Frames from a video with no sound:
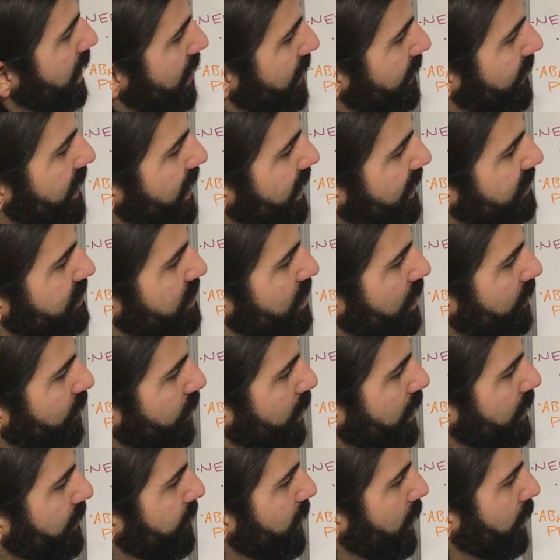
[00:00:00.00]
The next nerve we're
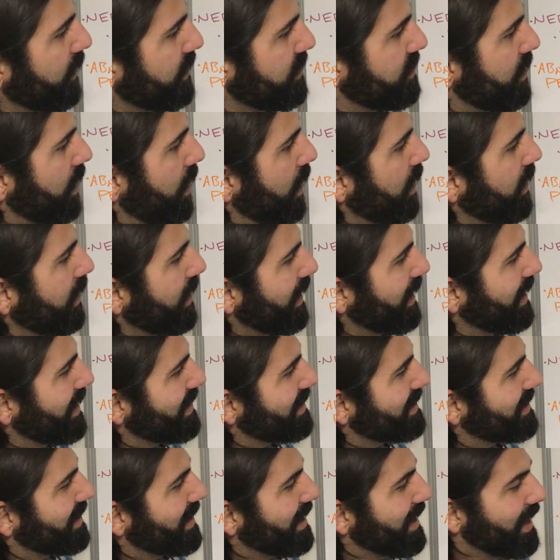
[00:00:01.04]
going to focus on
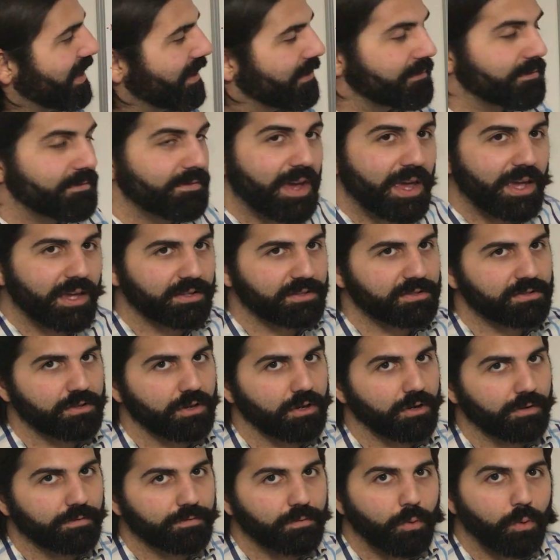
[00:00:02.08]
is the vagus
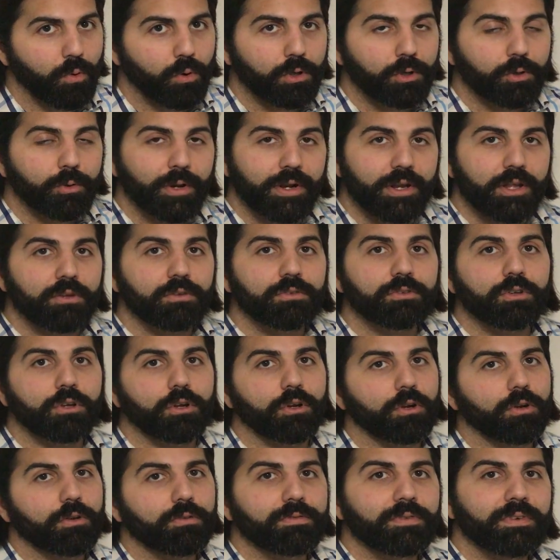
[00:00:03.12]
nerve, or cranial
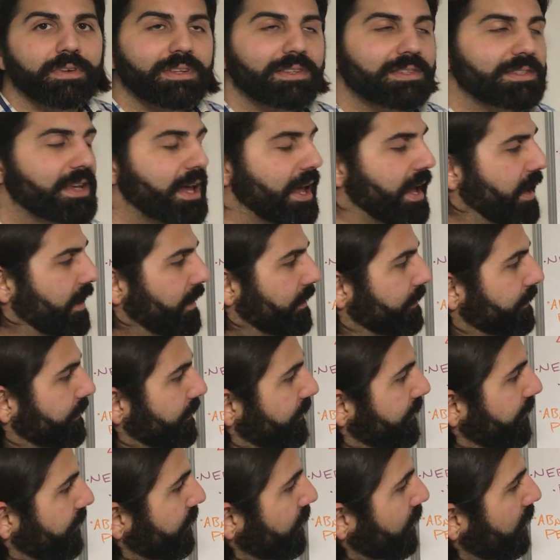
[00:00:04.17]
nerve 10.
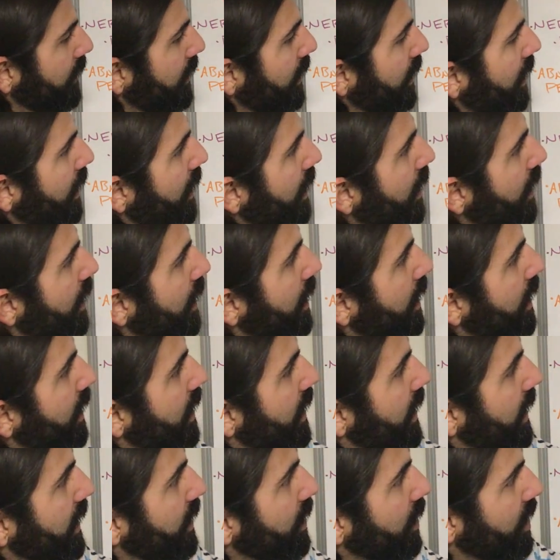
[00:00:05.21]

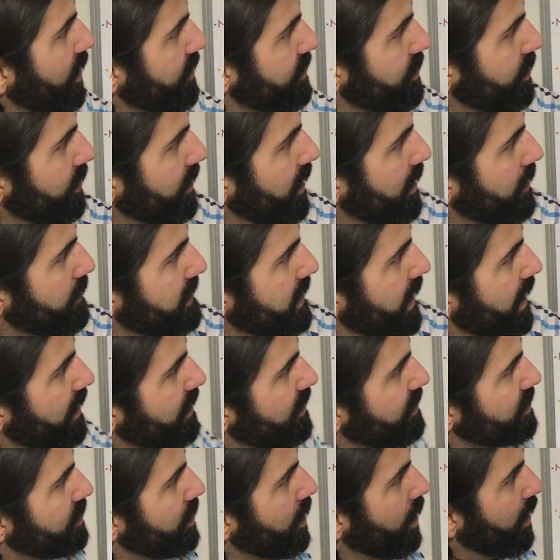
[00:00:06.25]
It also comes out of
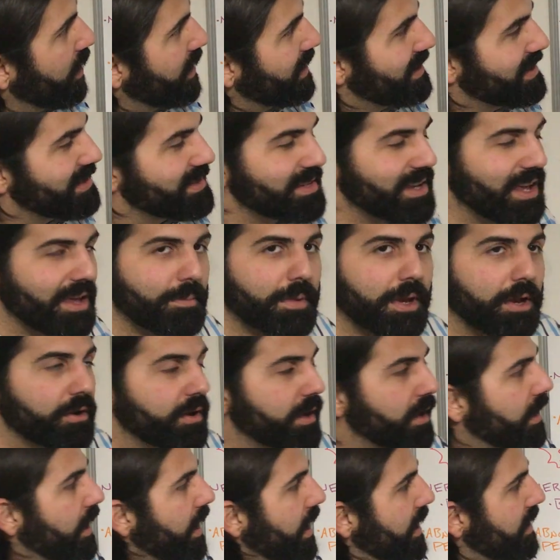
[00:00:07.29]
the skull at the same
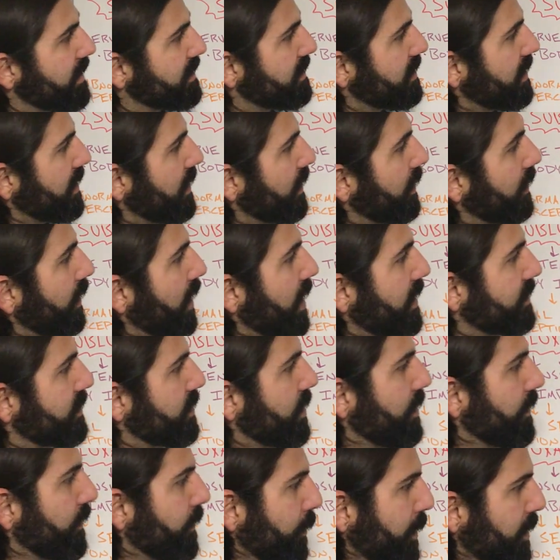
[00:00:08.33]
area as the
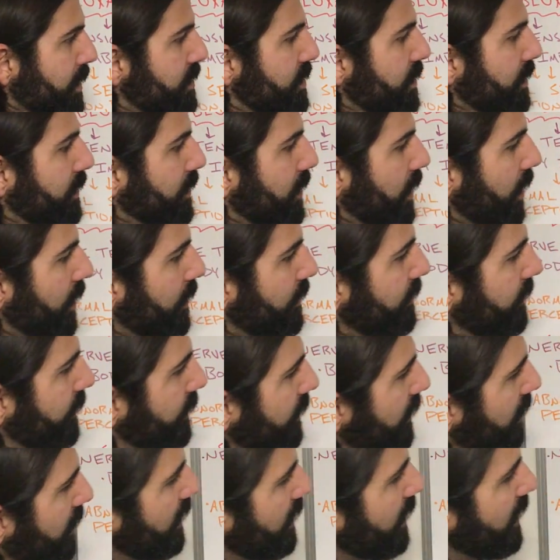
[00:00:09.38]
glossopharyngeal nerve.
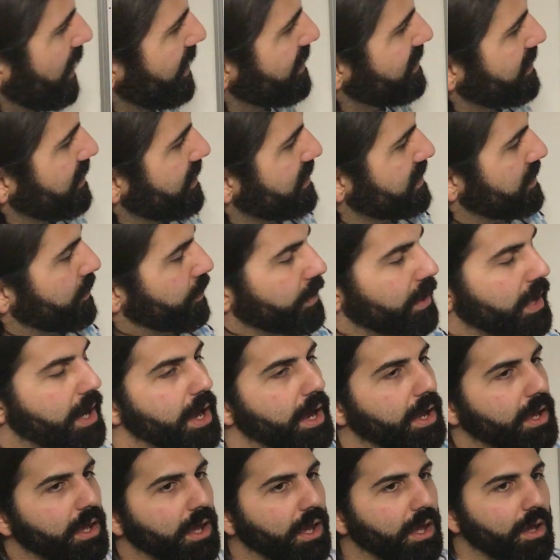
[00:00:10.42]
It's going to
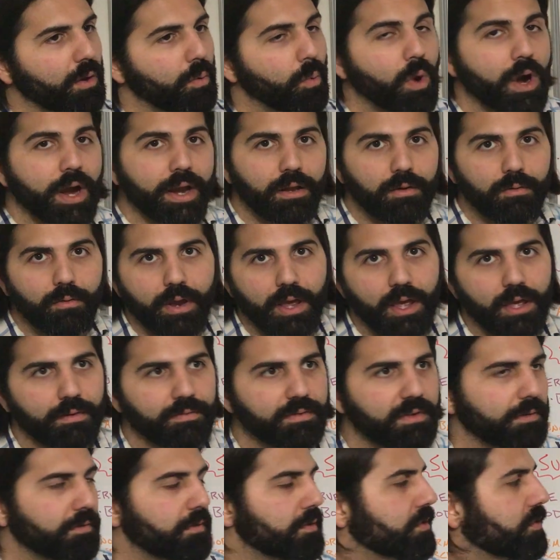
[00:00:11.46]
supply a wide array of
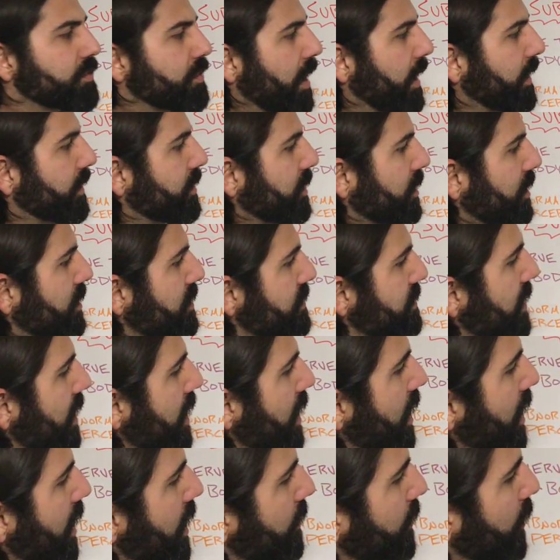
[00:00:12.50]
different structures,
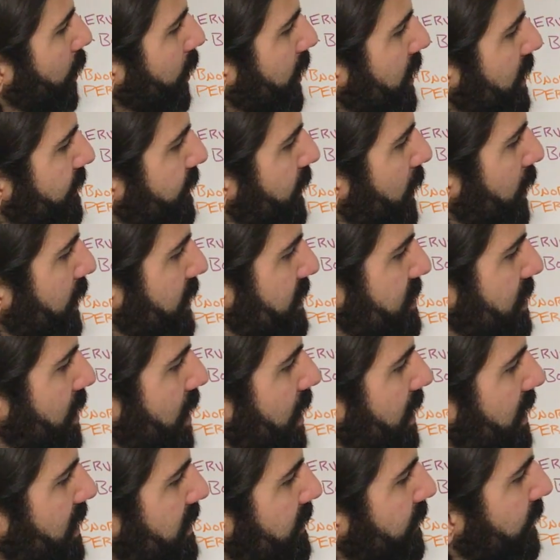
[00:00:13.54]
but we're going to focus
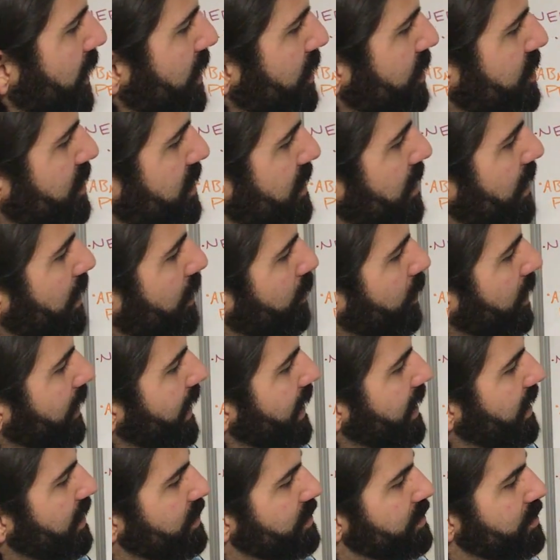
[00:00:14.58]
on its function
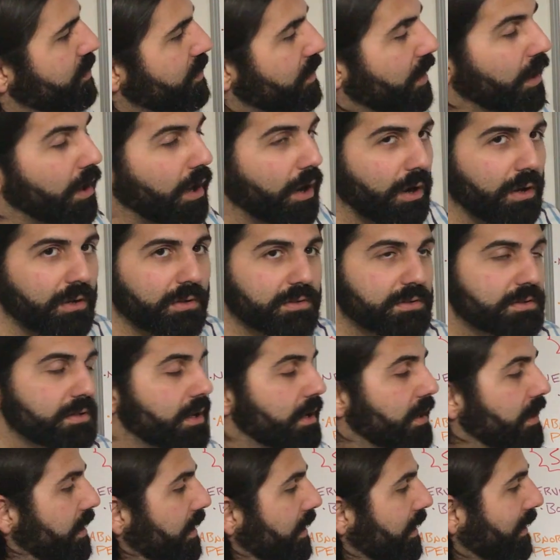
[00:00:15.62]
related to the heart,
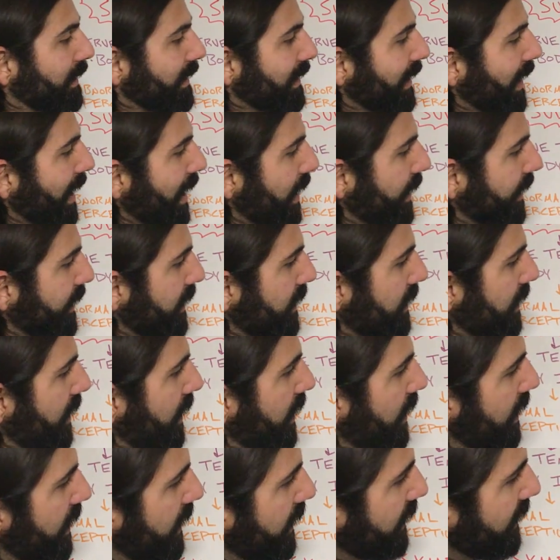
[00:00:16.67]
lung,
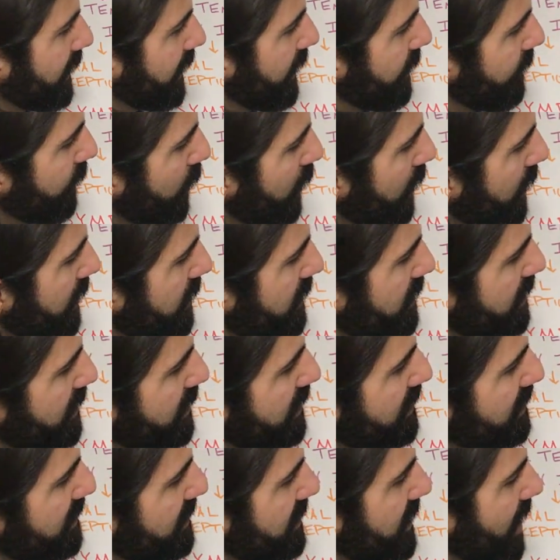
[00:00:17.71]
liver,
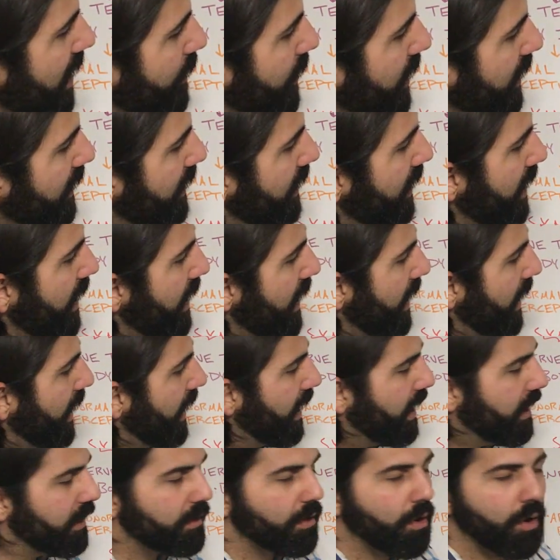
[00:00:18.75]
stomach,
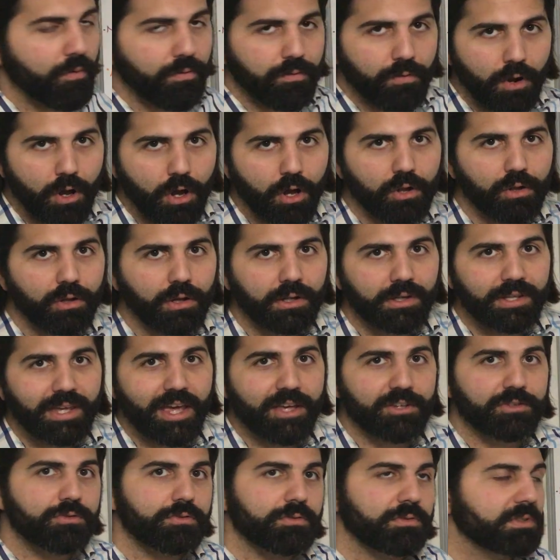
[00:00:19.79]
and overall
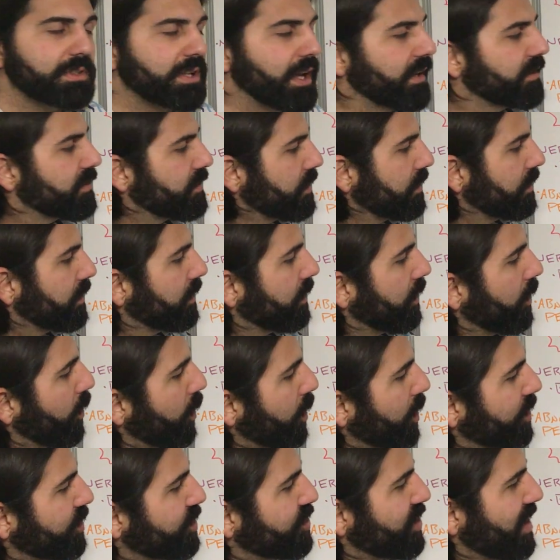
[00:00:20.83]
gastrointestinal
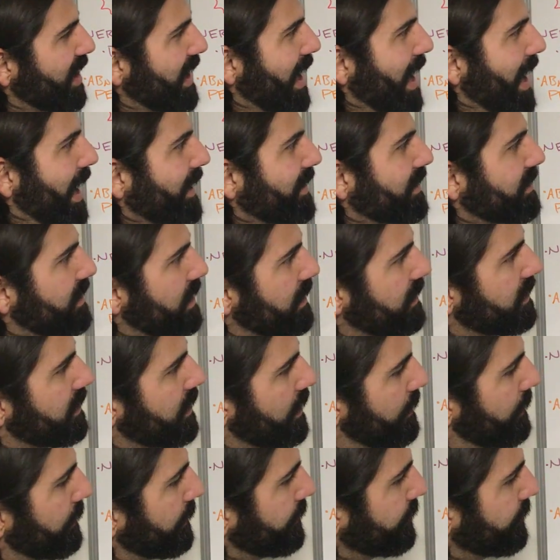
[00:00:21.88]
or GI system.